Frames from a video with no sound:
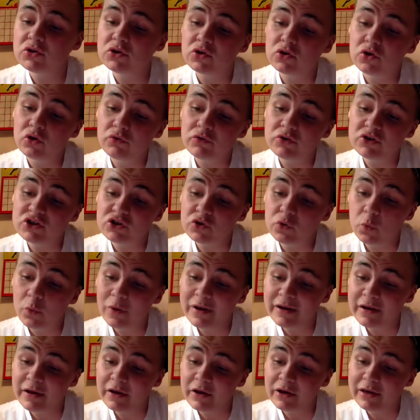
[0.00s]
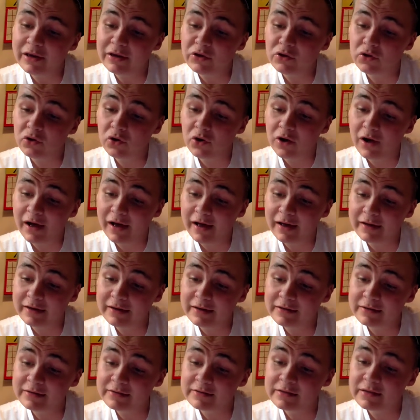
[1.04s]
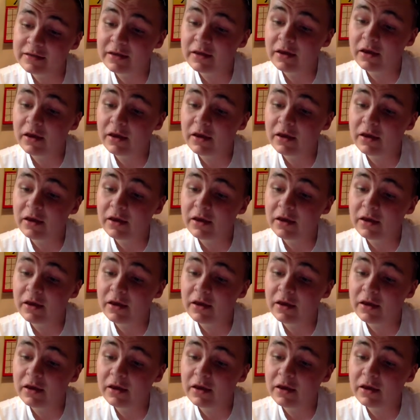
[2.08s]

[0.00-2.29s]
current winner in your eyes,